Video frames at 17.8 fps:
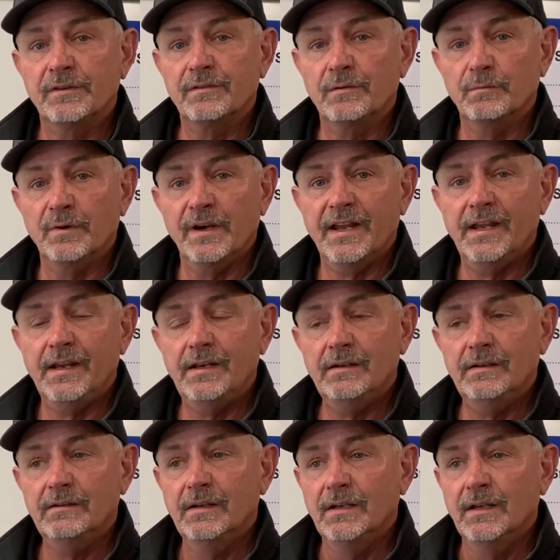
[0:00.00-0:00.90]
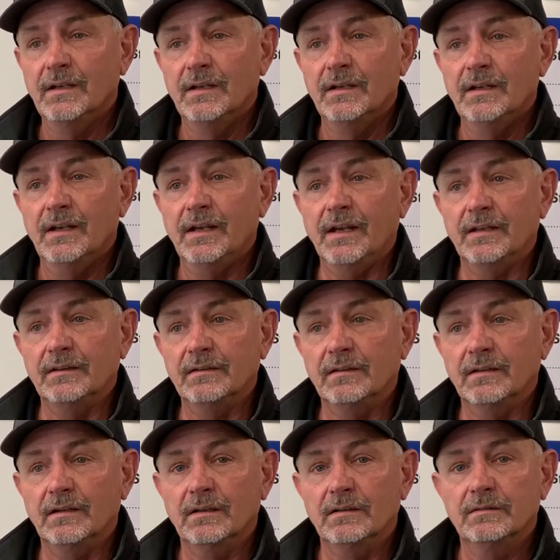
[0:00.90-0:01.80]
rain and
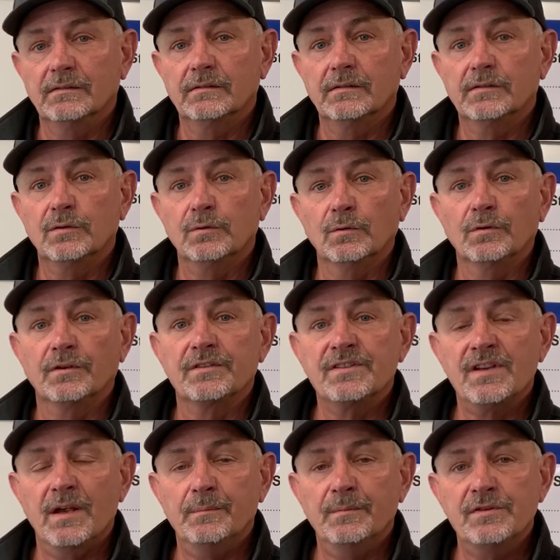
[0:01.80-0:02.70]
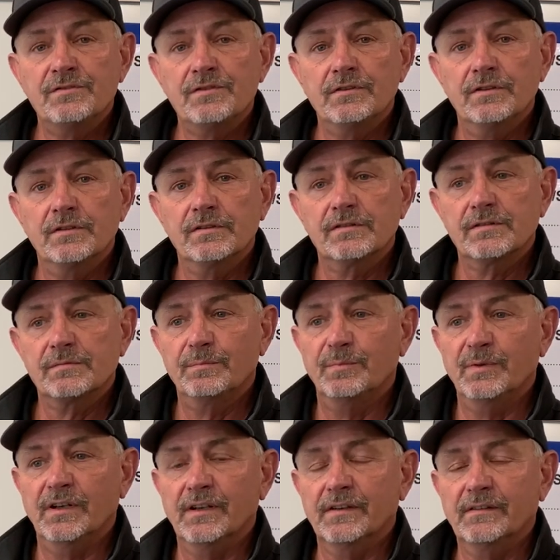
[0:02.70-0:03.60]
the cooler temperatures,
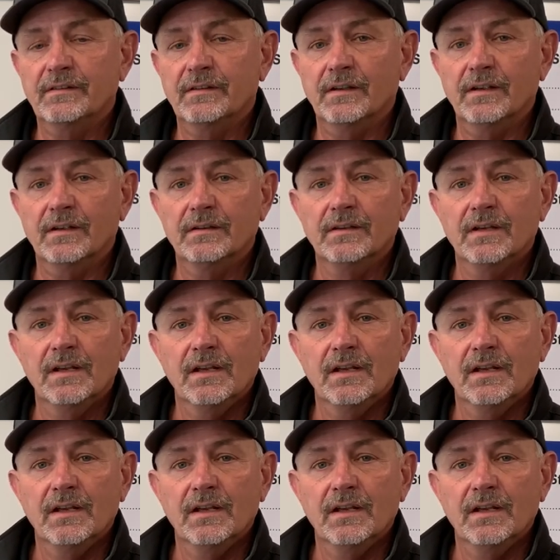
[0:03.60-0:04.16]
but the